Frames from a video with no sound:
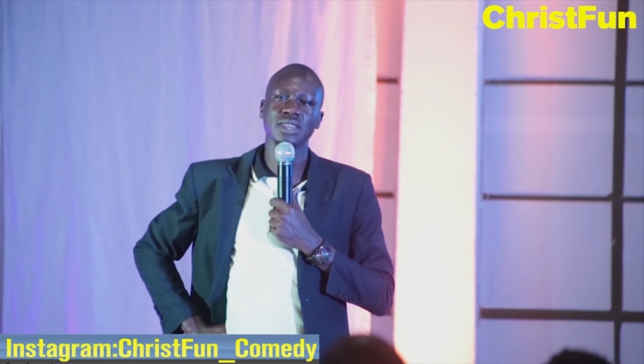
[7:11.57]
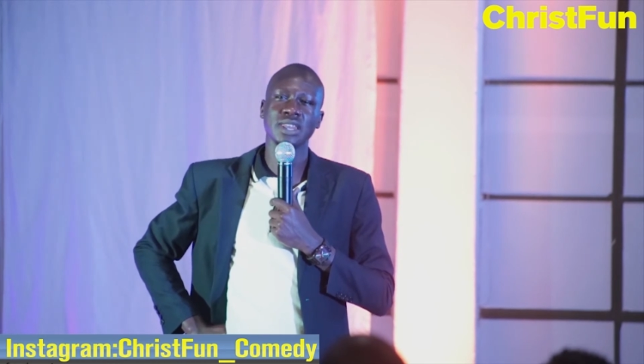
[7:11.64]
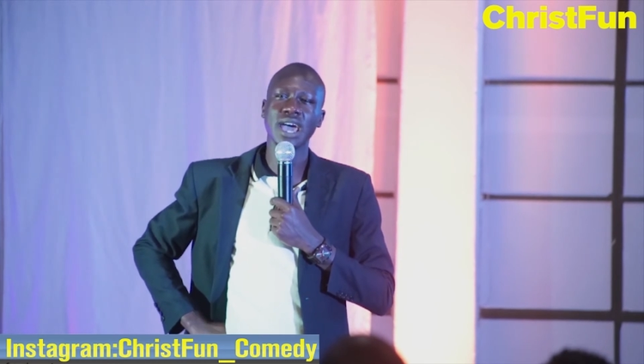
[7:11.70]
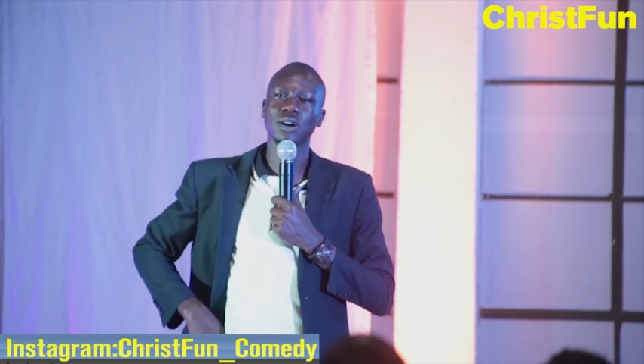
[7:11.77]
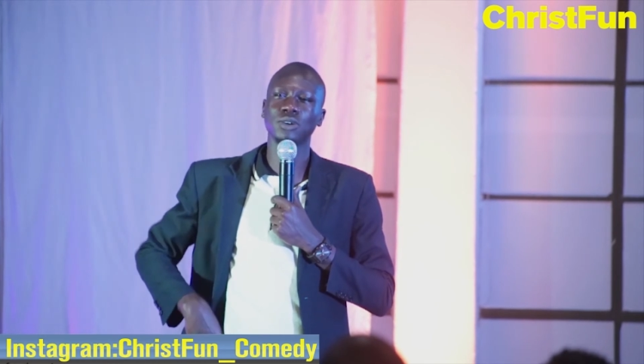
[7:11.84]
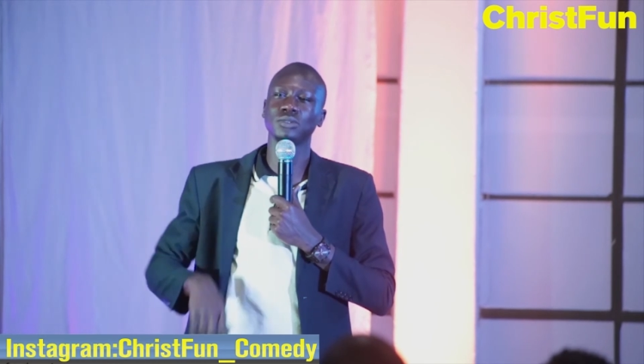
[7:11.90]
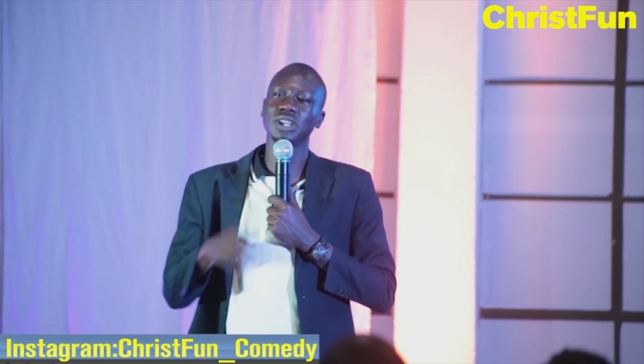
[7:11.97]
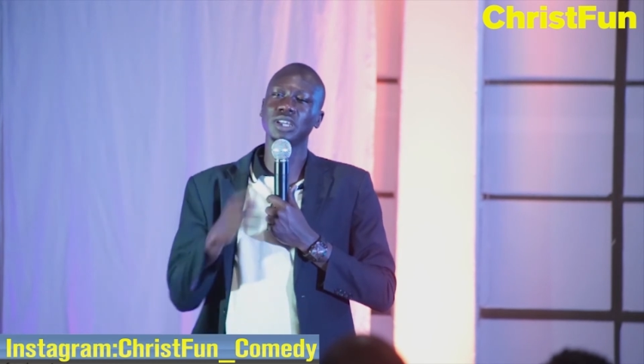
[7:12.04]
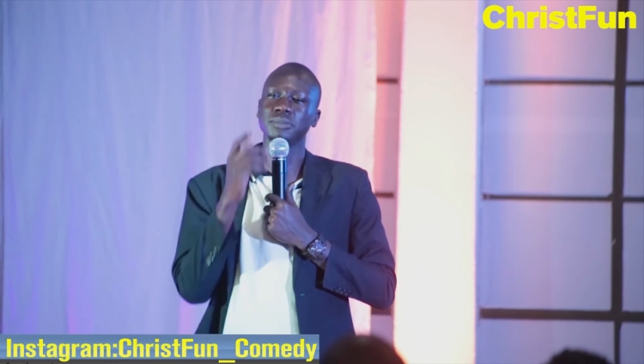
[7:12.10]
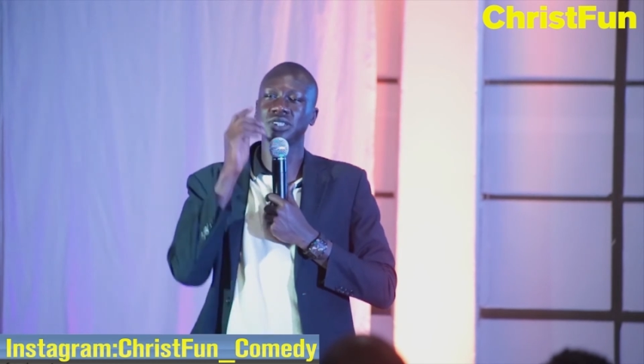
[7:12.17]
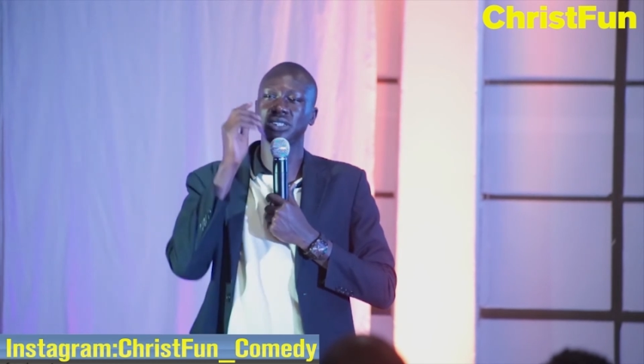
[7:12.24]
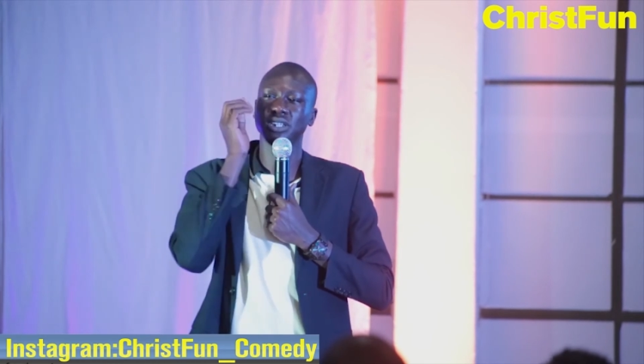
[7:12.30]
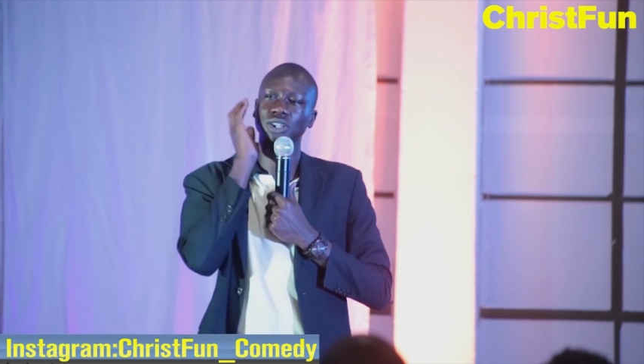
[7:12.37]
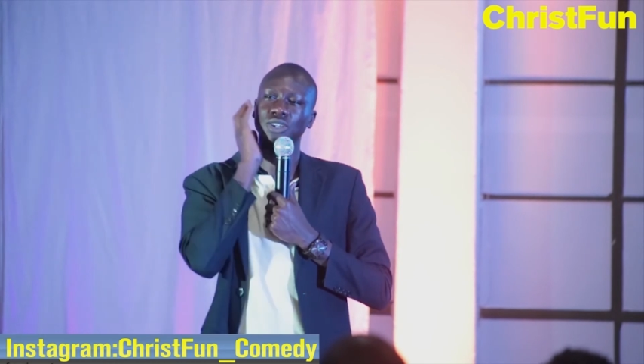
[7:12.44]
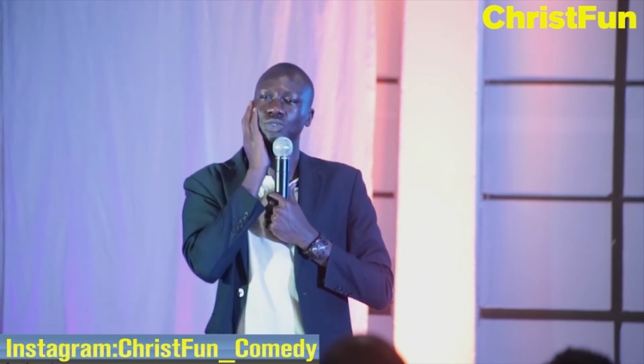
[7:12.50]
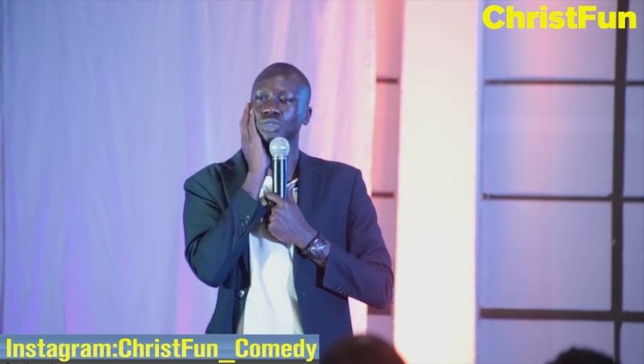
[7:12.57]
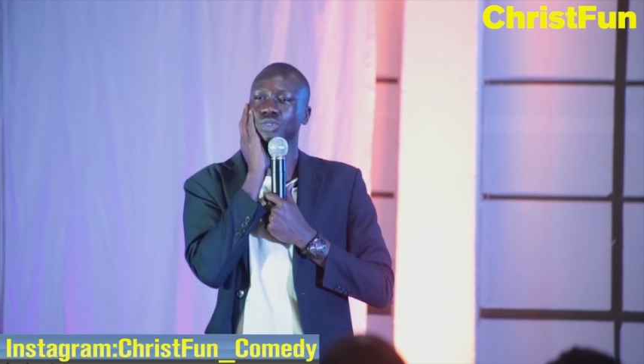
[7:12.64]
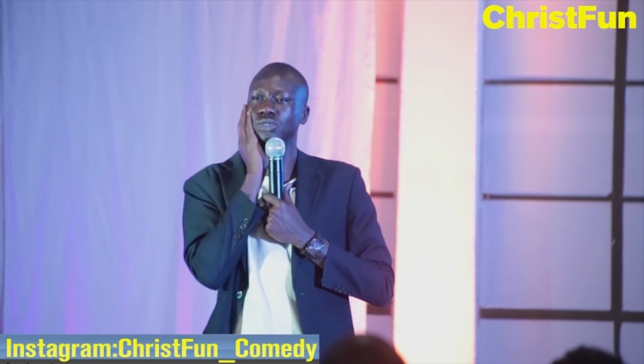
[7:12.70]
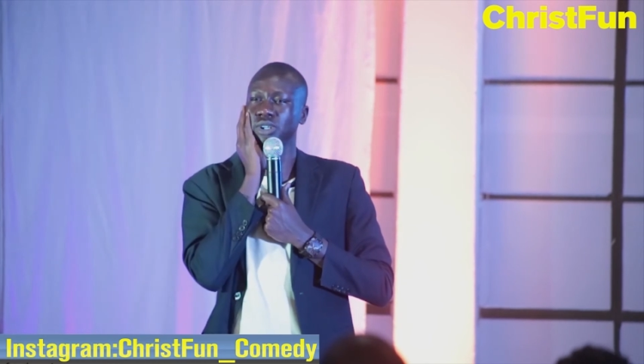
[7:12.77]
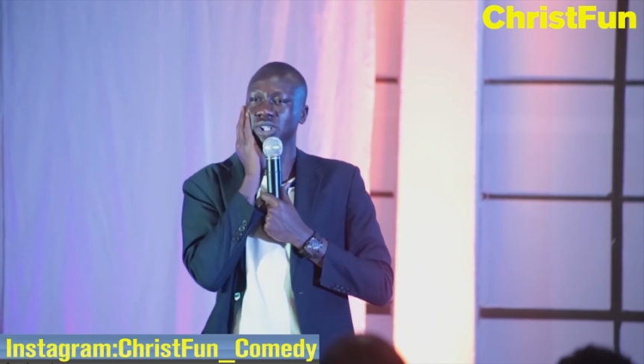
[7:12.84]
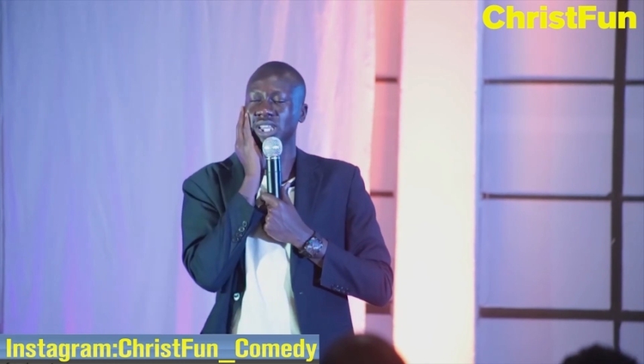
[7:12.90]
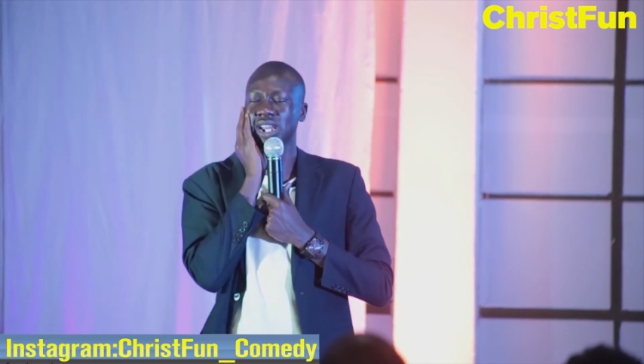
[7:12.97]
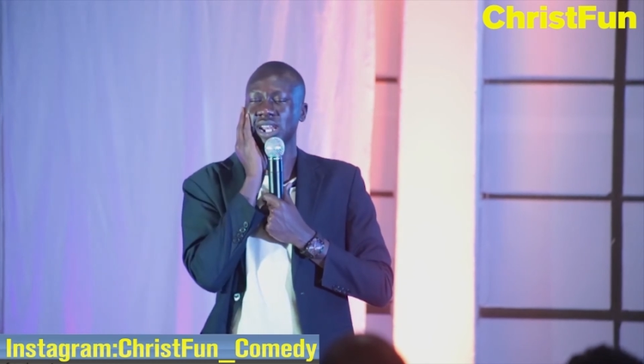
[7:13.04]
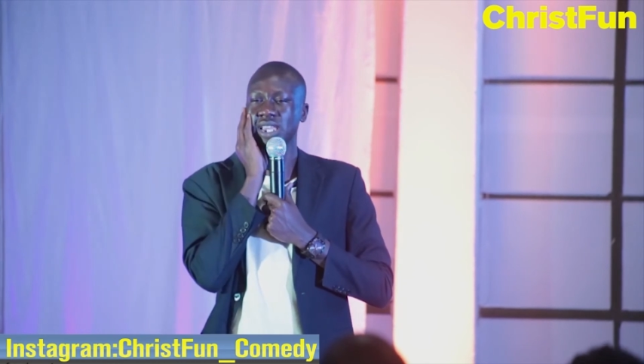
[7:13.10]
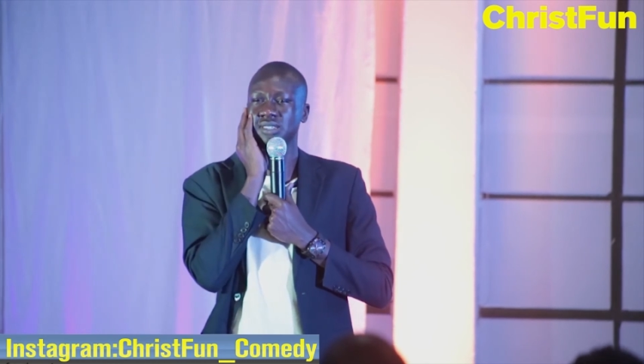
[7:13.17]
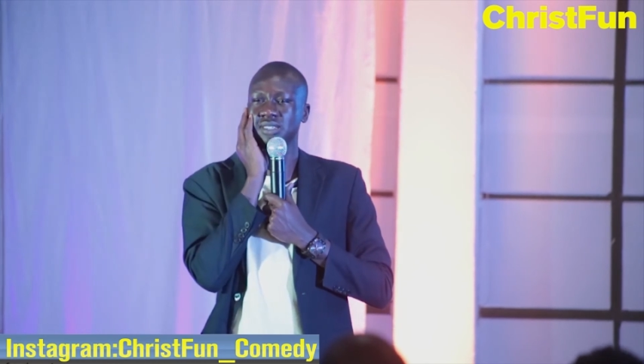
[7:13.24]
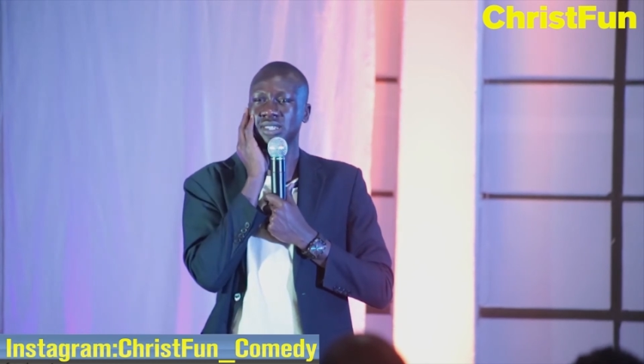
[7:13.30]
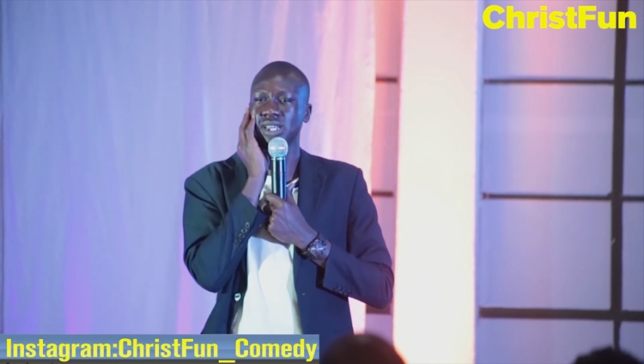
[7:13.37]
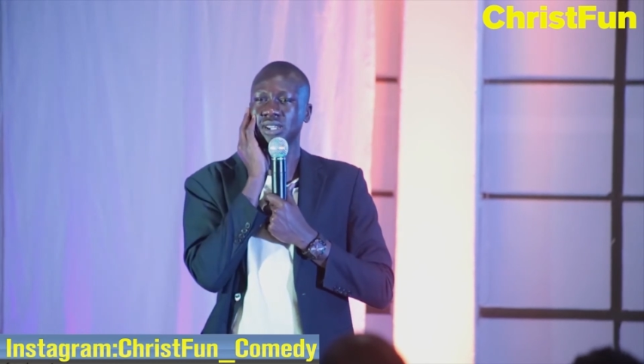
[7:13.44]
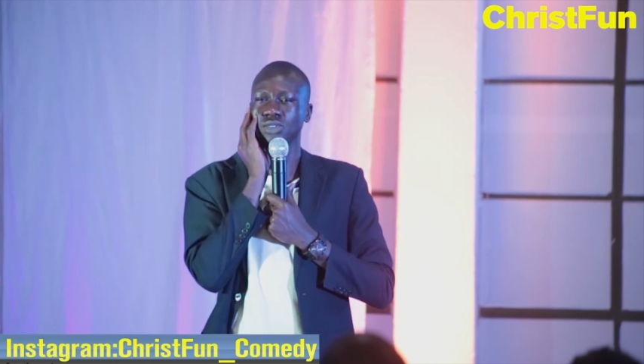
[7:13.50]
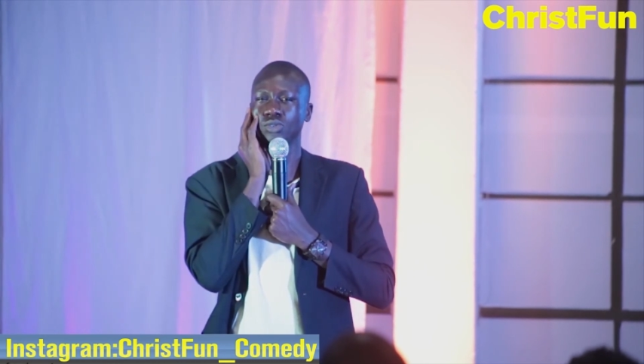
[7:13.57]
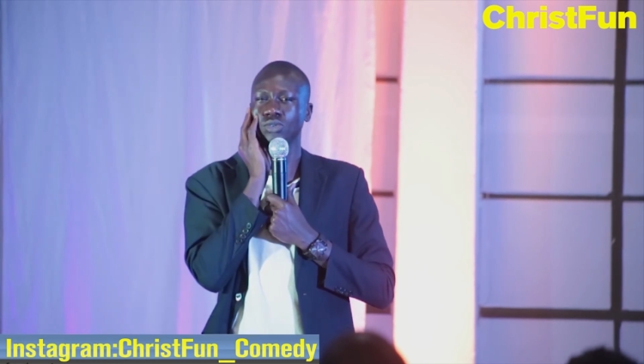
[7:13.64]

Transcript: Now, let me tell you, you'll realize that